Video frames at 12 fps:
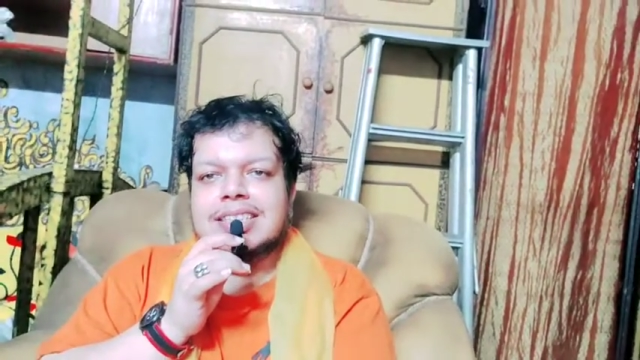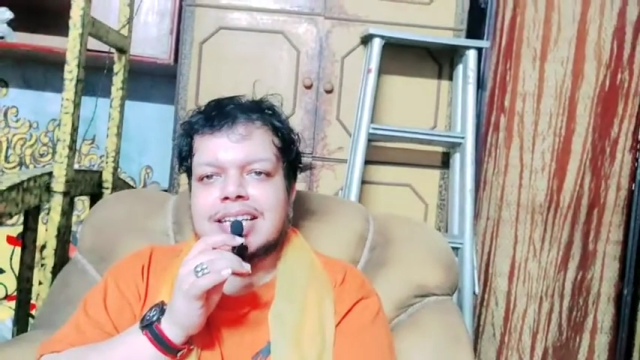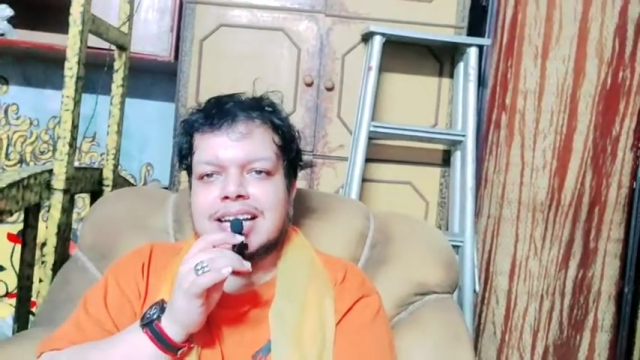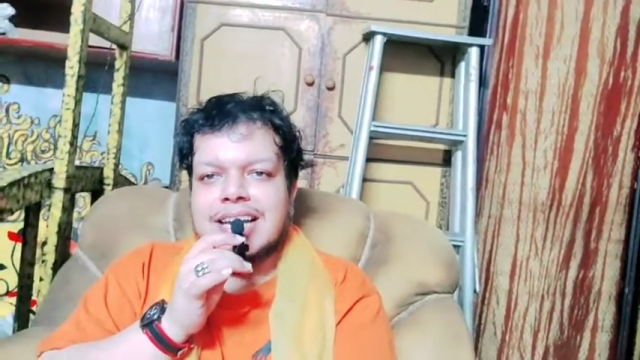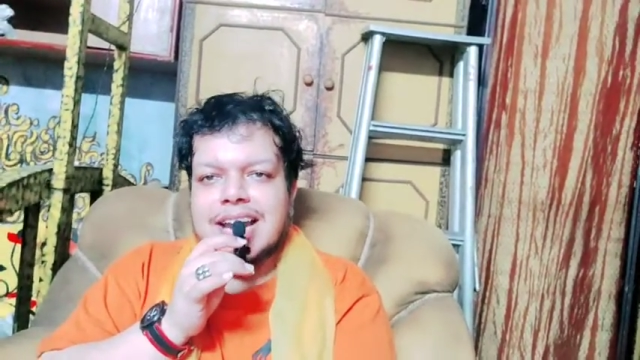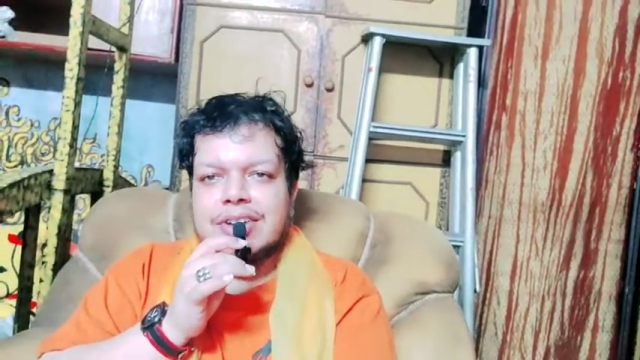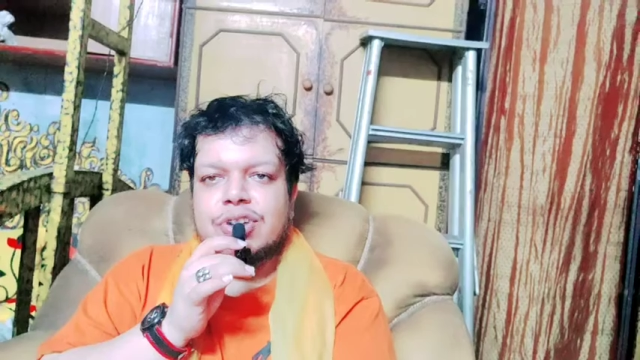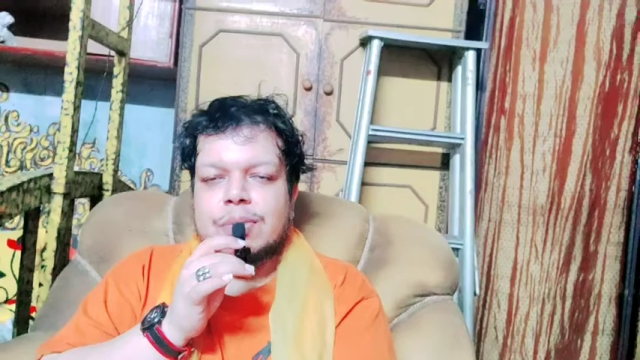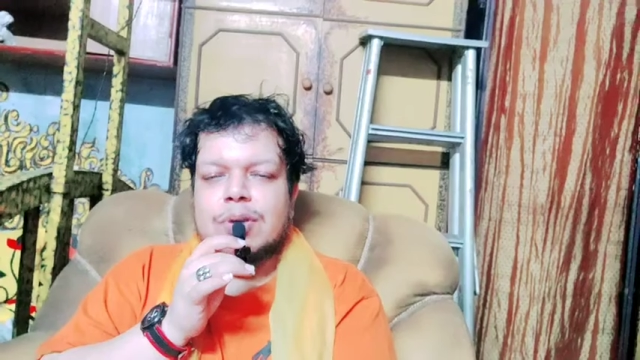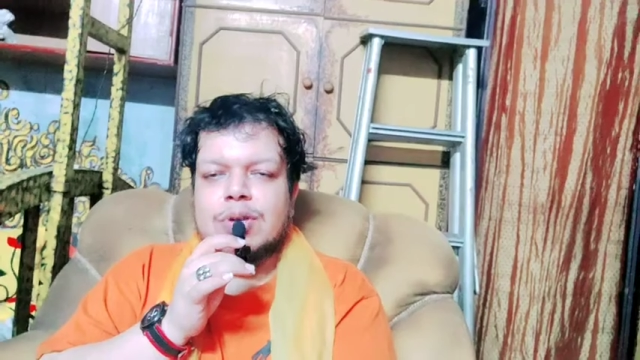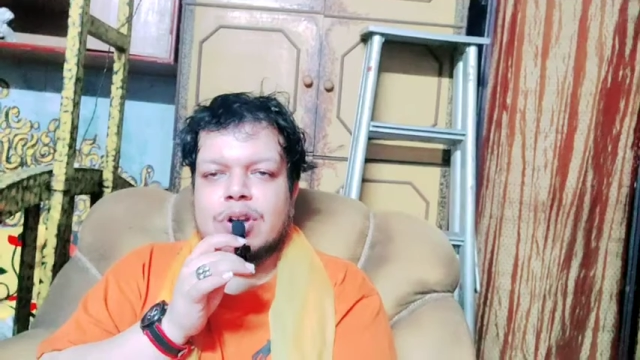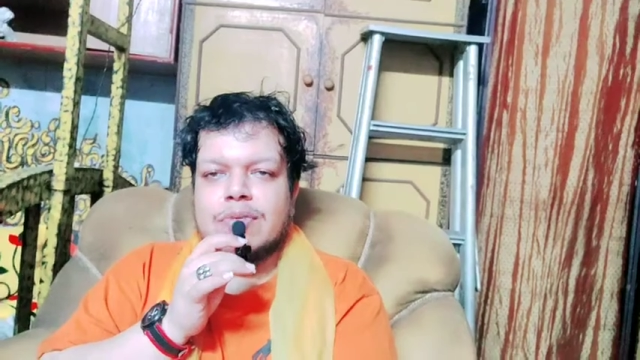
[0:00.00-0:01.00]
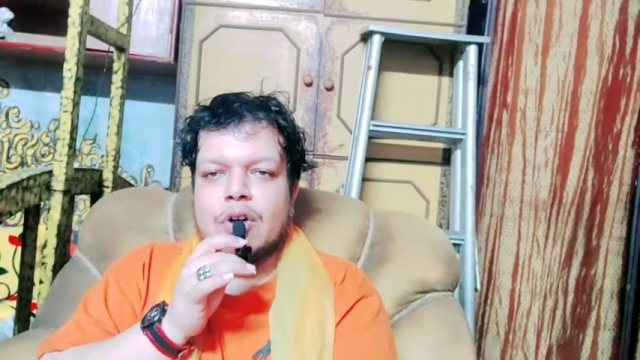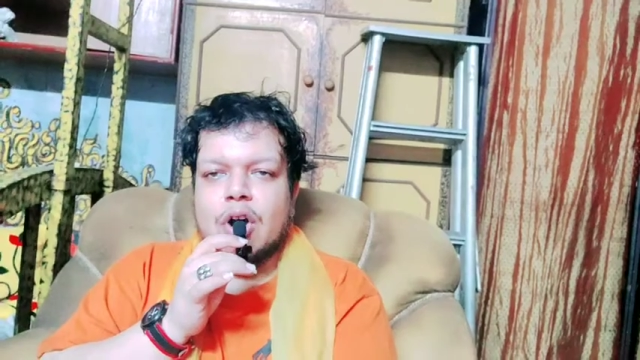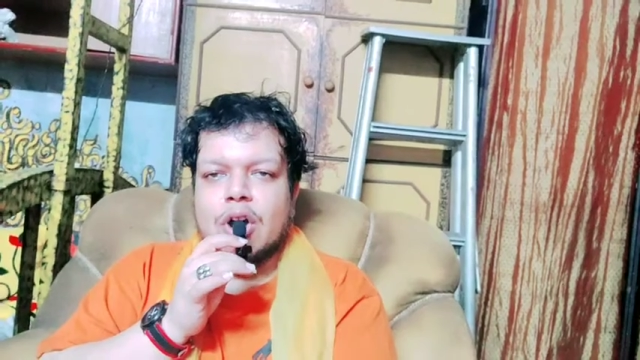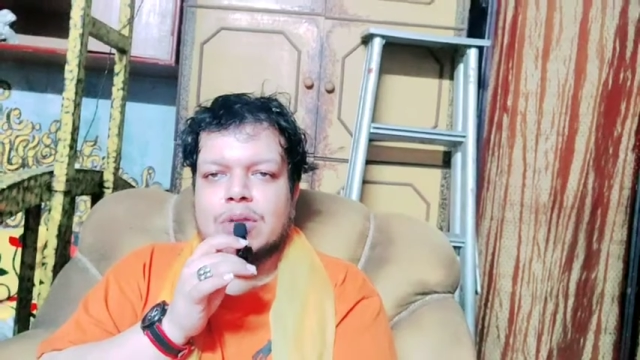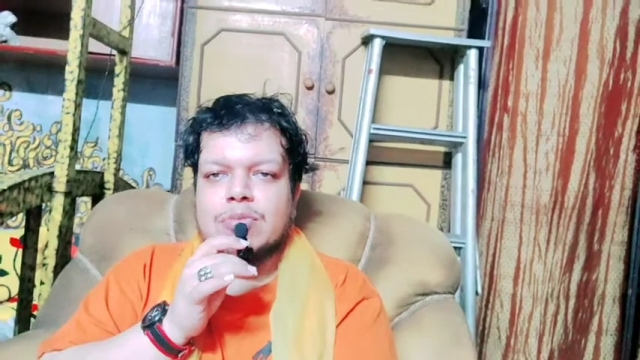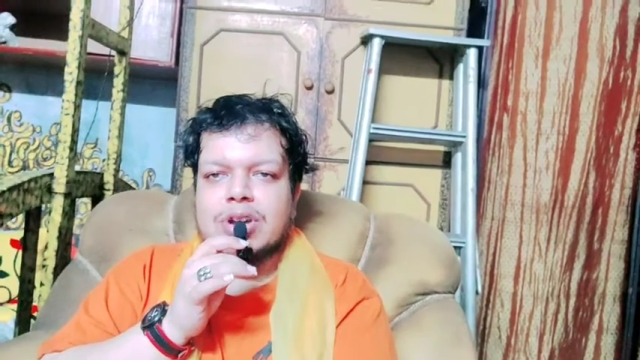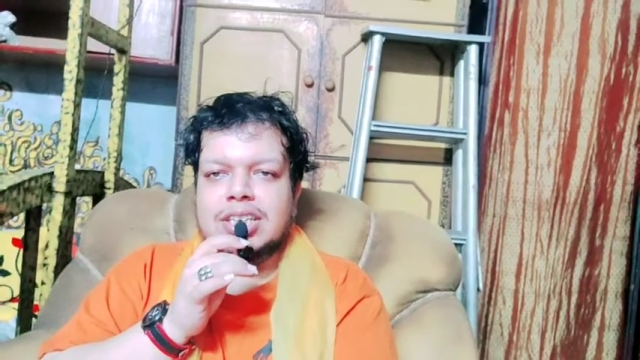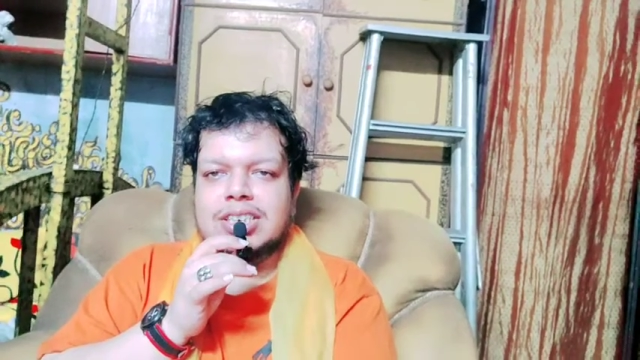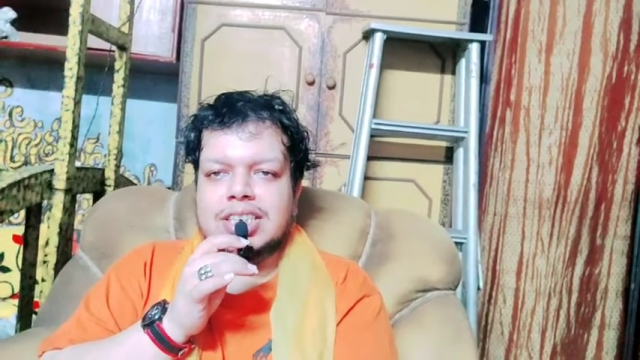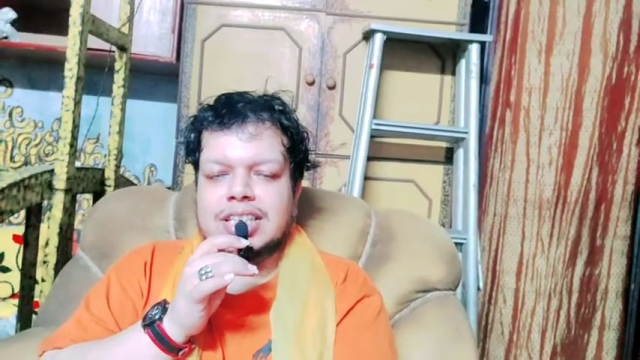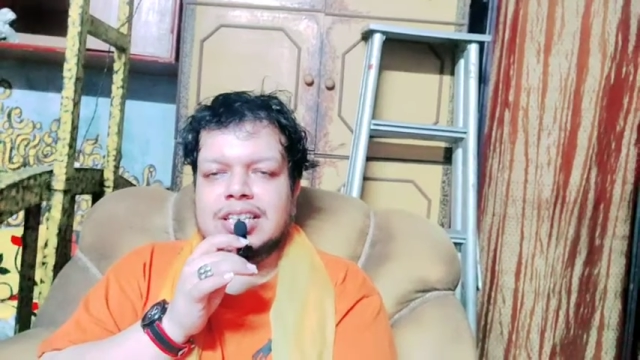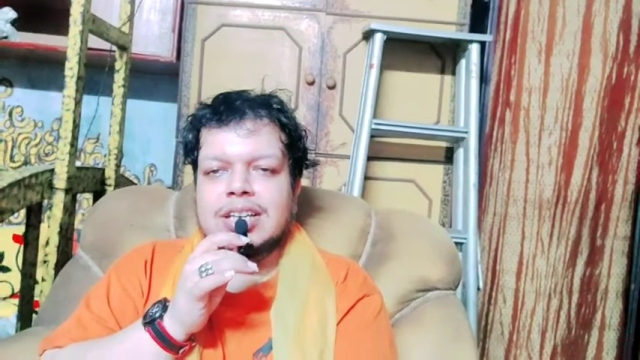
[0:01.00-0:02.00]
It's a clear tribute of Ayan
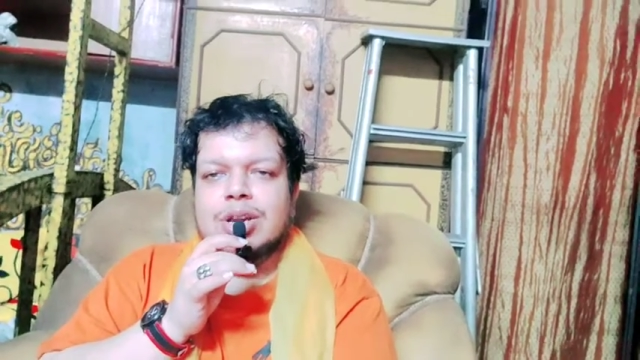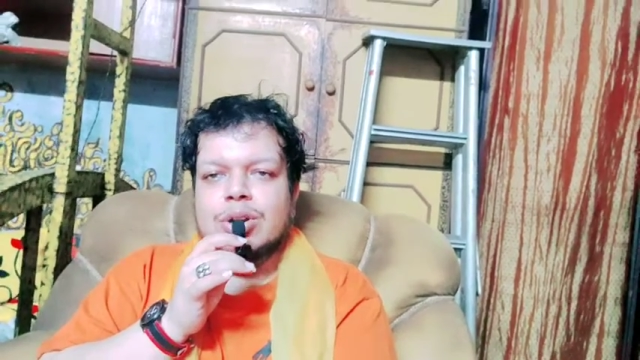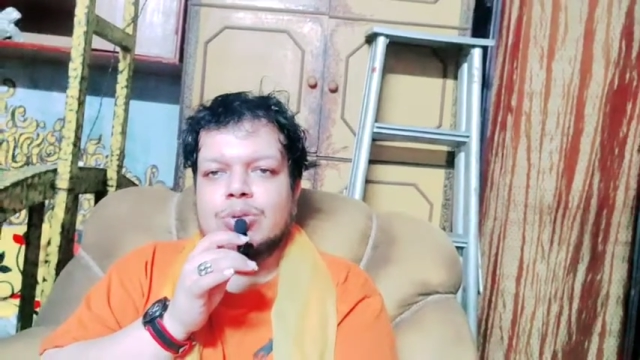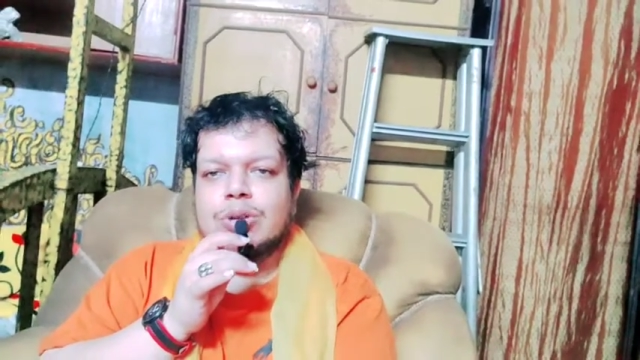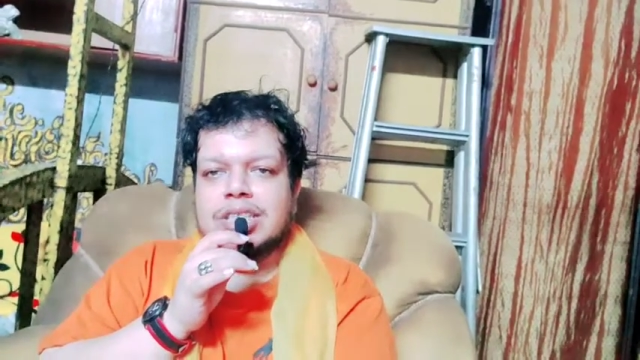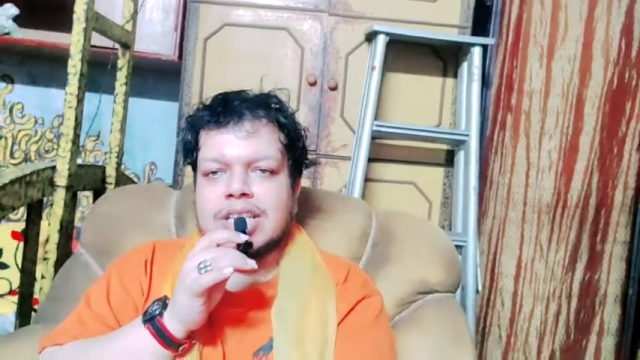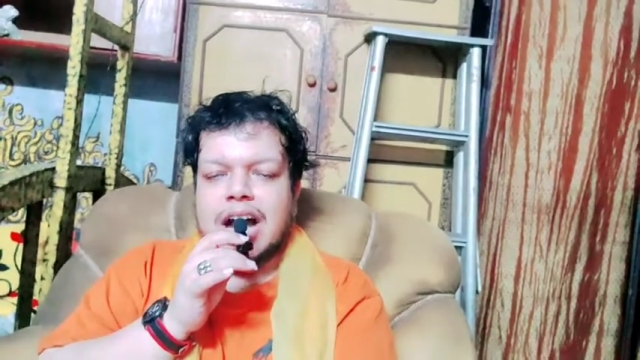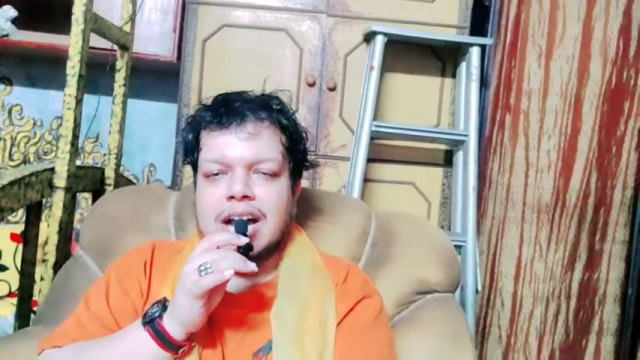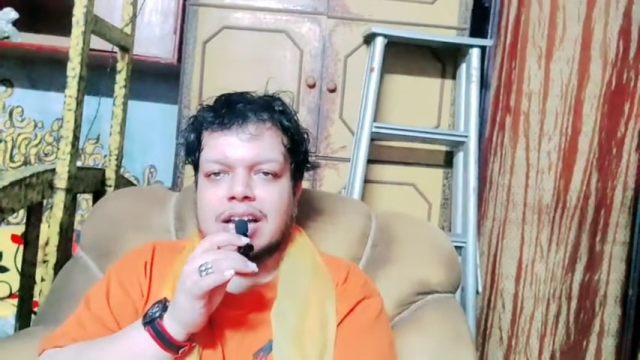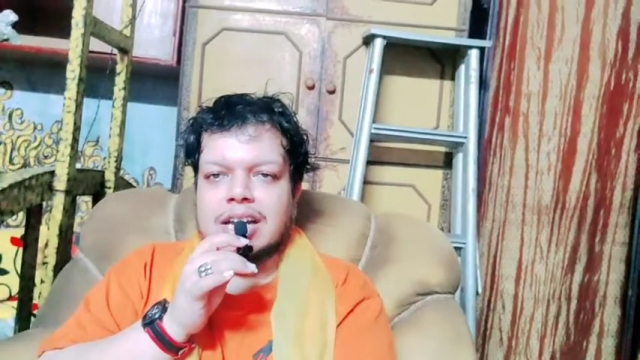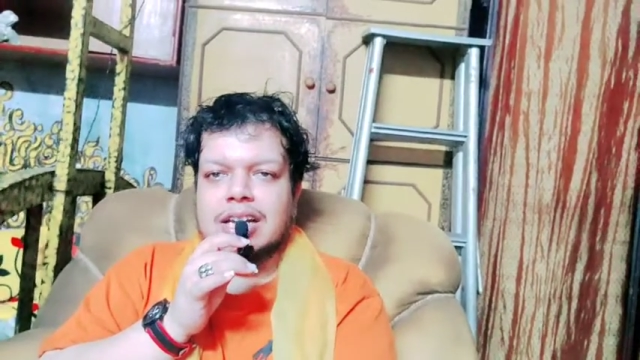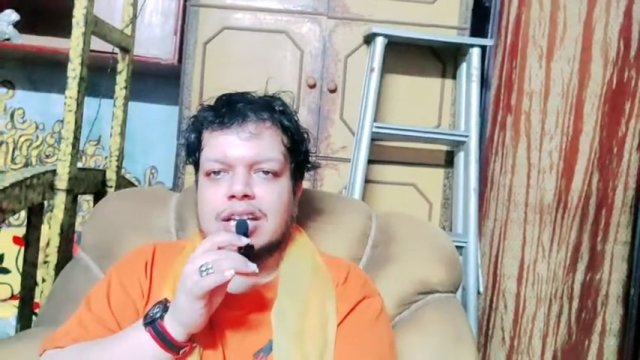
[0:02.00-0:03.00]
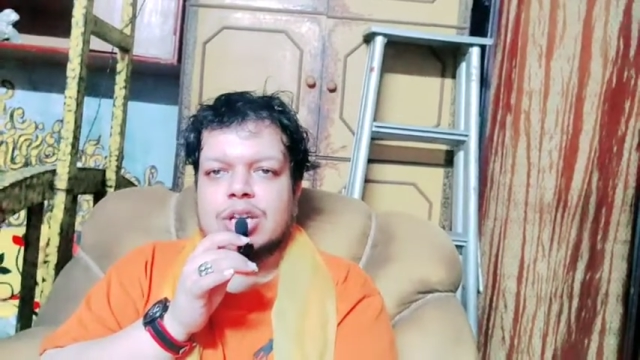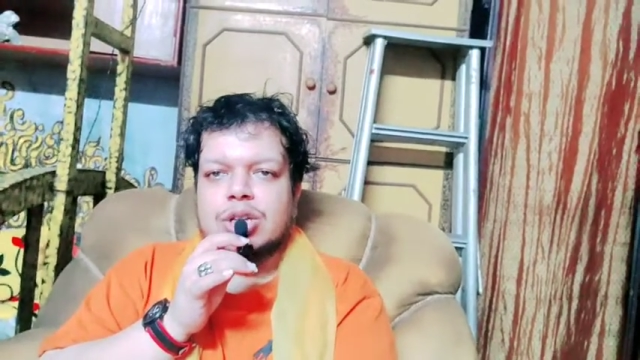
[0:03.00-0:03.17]
Mukherjee to his uncle,